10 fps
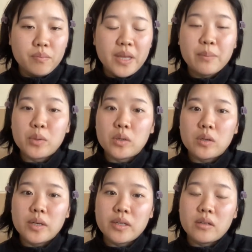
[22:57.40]

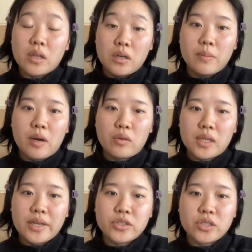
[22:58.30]
people and you learn about
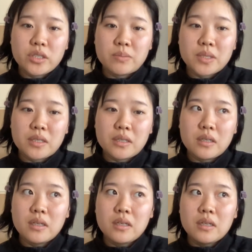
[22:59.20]
relationships,
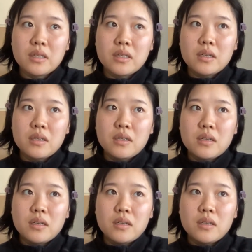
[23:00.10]
and
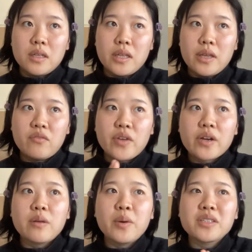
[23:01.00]
it
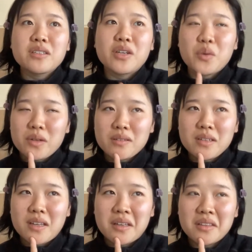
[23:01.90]
very much, you know what?
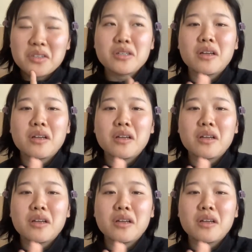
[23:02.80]
There's a